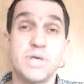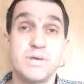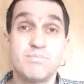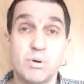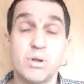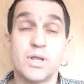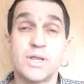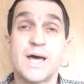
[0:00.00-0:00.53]

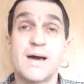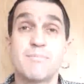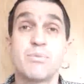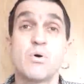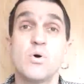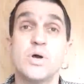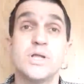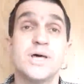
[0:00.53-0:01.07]
people at that
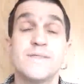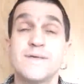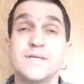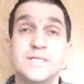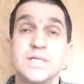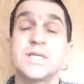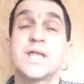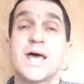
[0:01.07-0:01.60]
point, and they
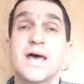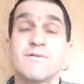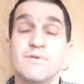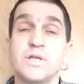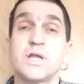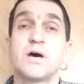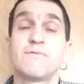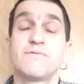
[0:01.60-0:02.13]
didn't have
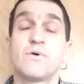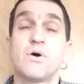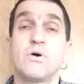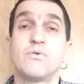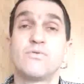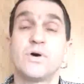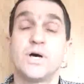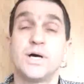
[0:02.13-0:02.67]
enough
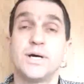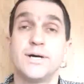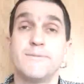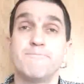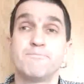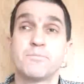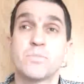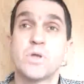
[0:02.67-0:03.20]
of
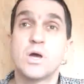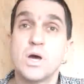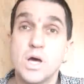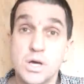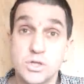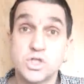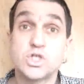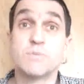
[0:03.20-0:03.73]

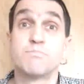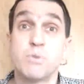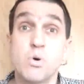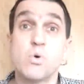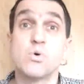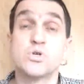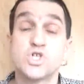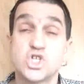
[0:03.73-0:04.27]
a
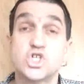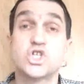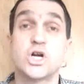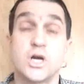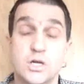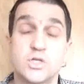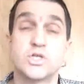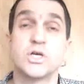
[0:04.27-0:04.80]
support
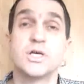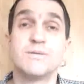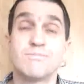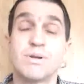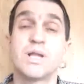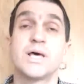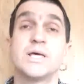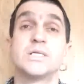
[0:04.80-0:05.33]
structure
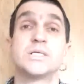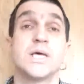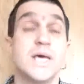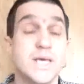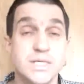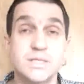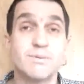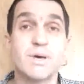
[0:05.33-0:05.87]
in place
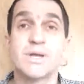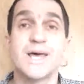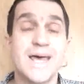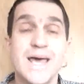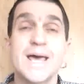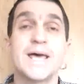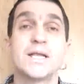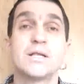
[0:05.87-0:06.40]
to be able to
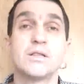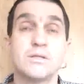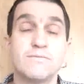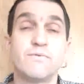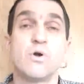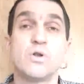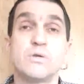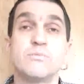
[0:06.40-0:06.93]
handle the
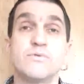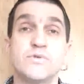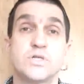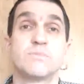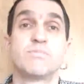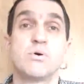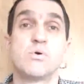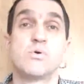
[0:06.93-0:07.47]
volume of
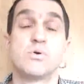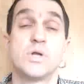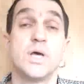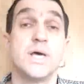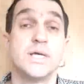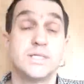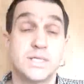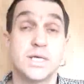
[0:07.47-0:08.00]
support
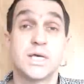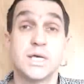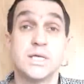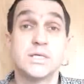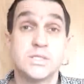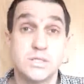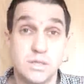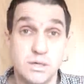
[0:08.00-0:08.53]

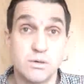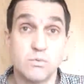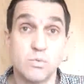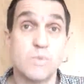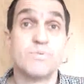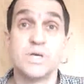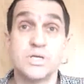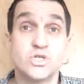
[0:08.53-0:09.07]
tickets that
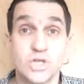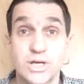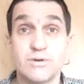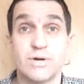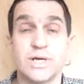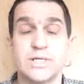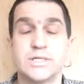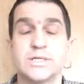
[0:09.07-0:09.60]
were being
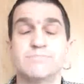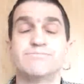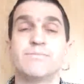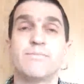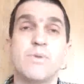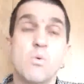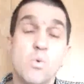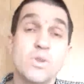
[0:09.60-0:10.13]
generated.
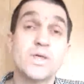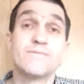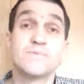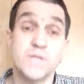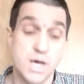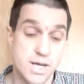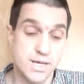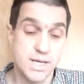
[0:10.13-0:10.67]
But what
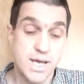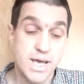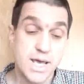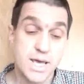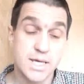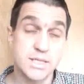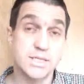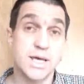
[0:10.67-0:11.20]
they've done
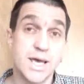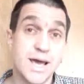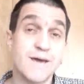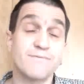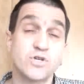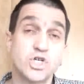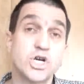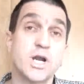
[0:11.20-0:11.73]
is they
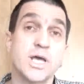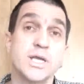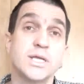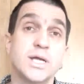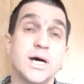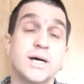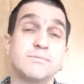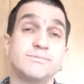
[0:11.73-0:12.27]
have
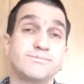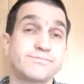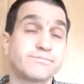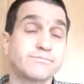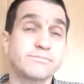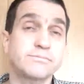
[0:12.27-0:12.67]
trained up